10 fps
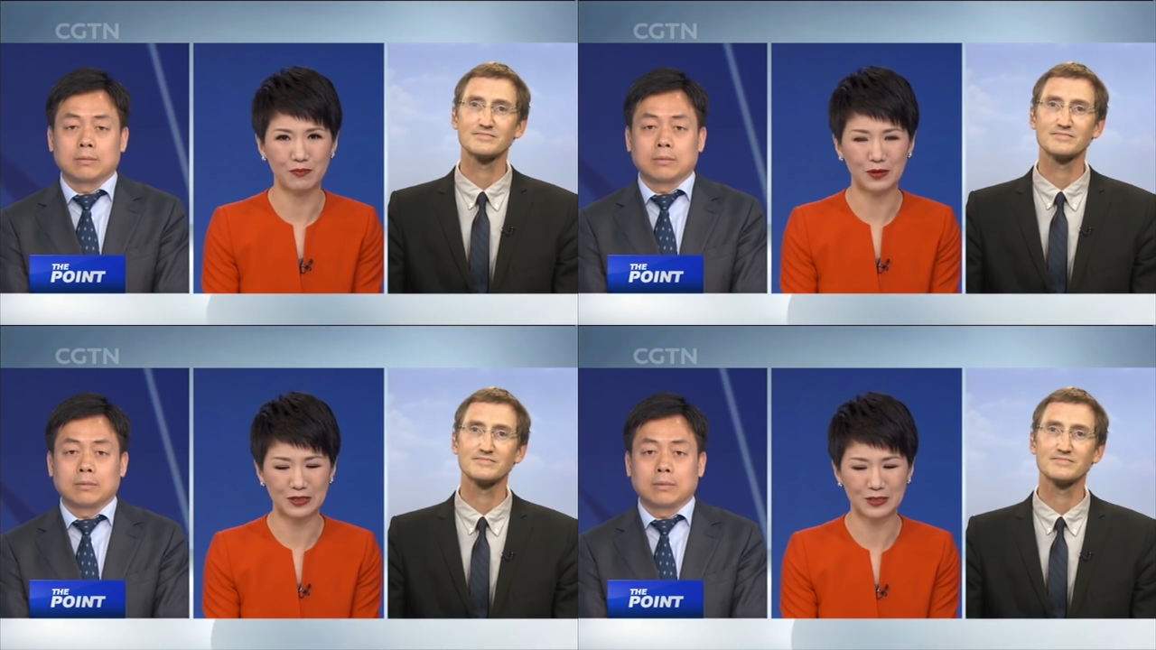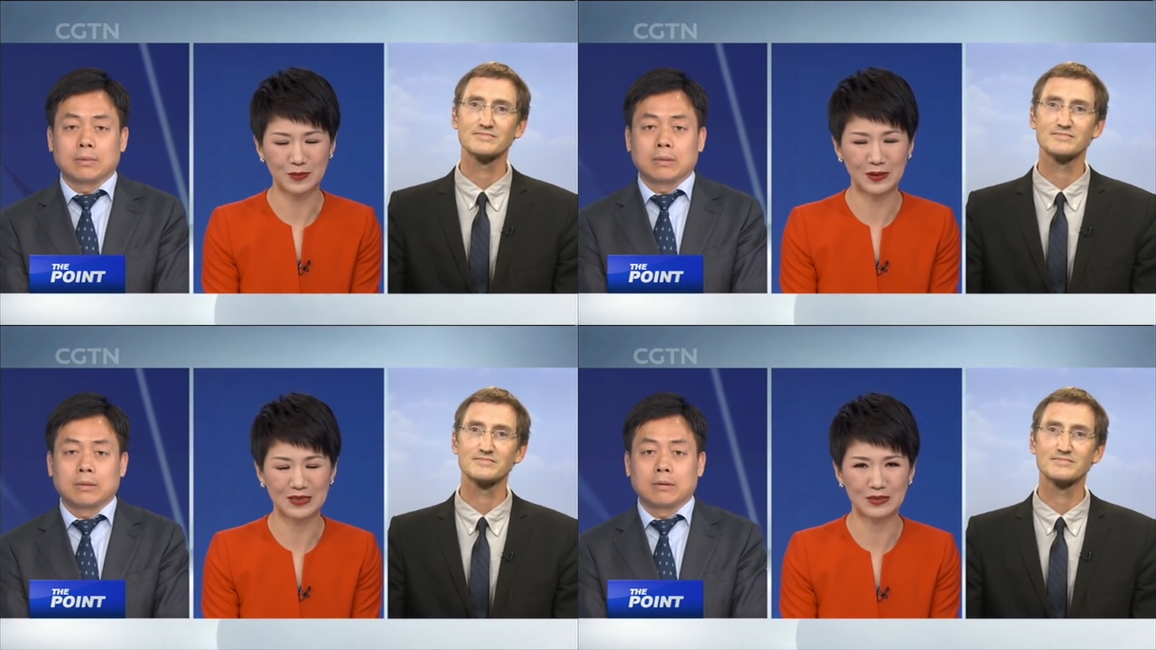
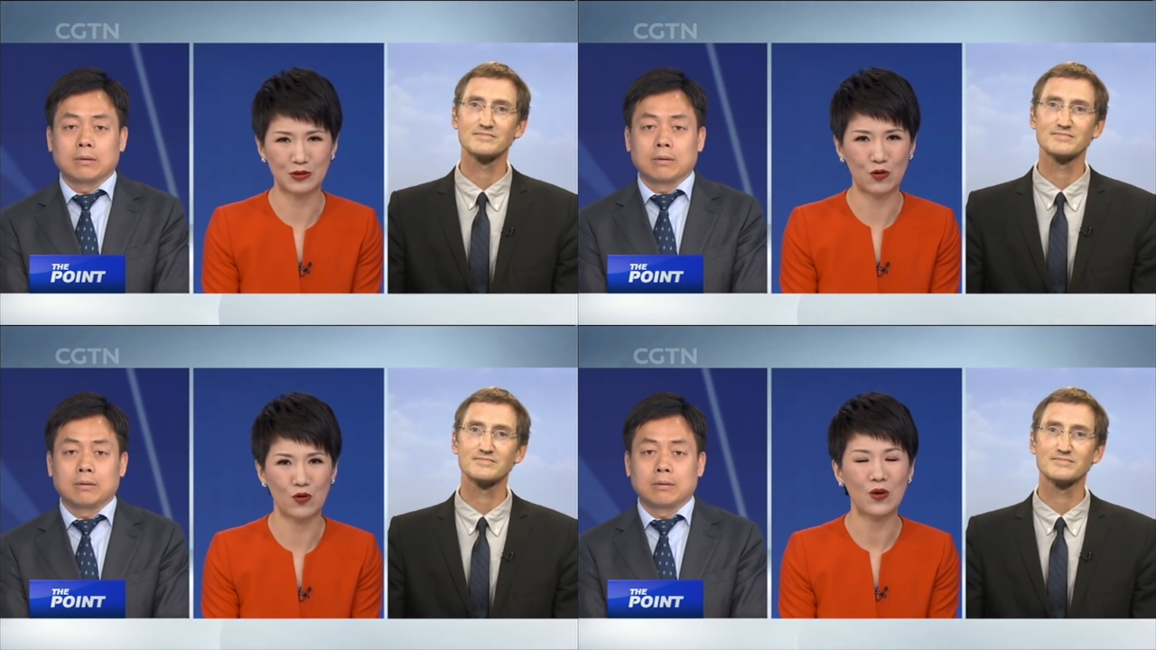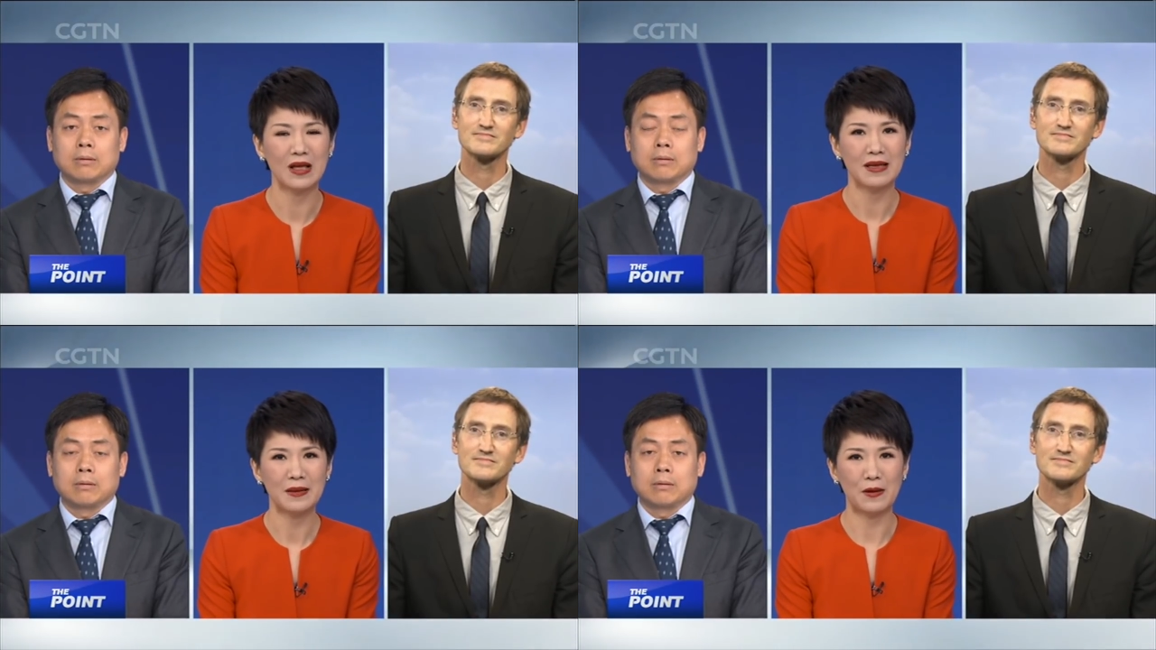Speaker 1: participants or
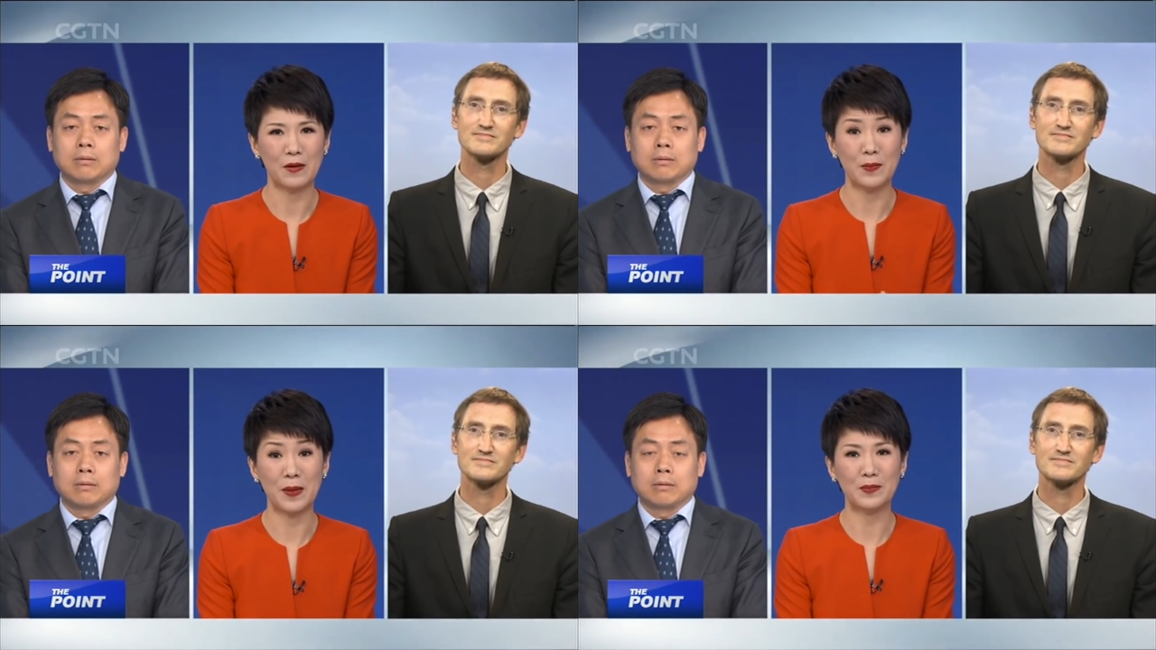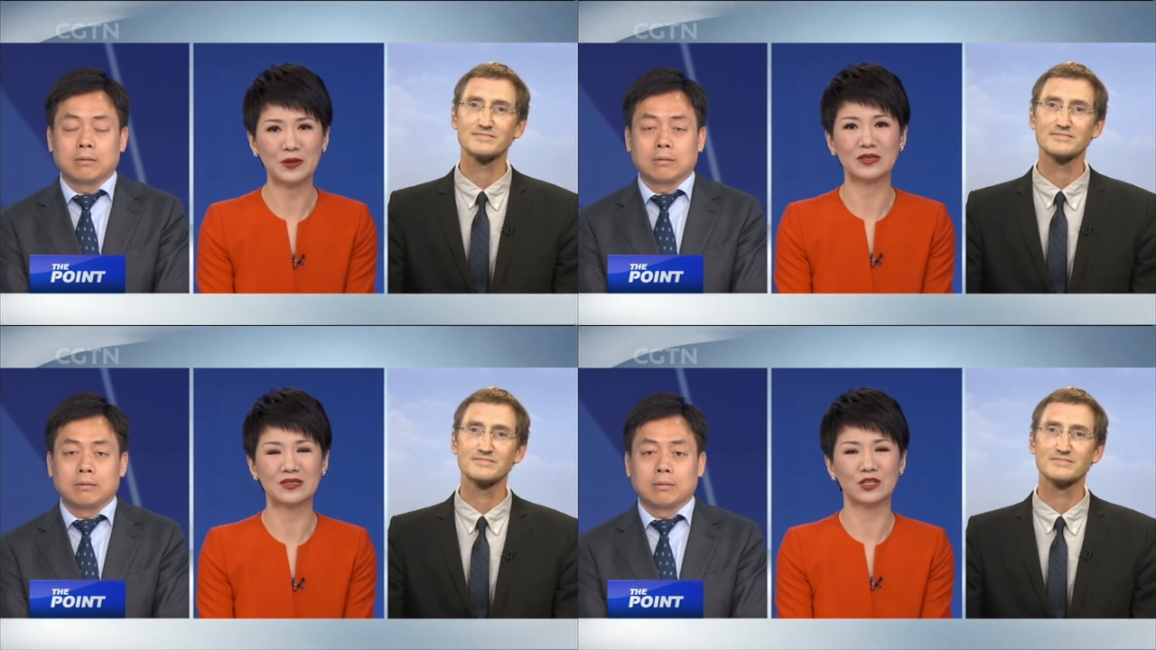
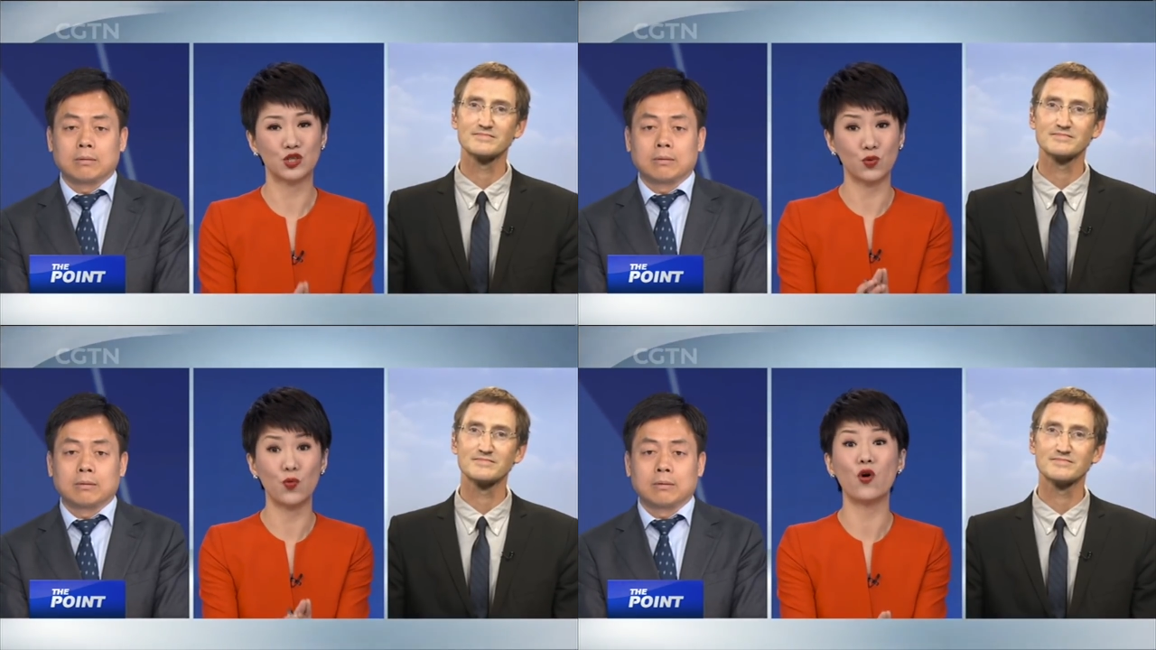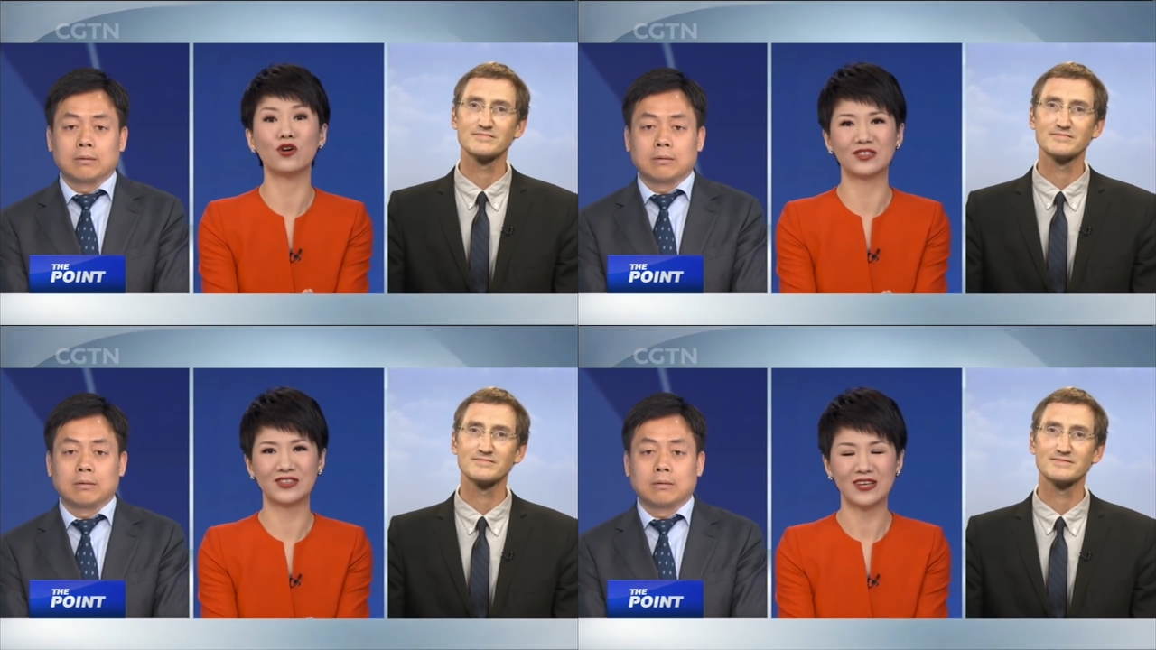members towards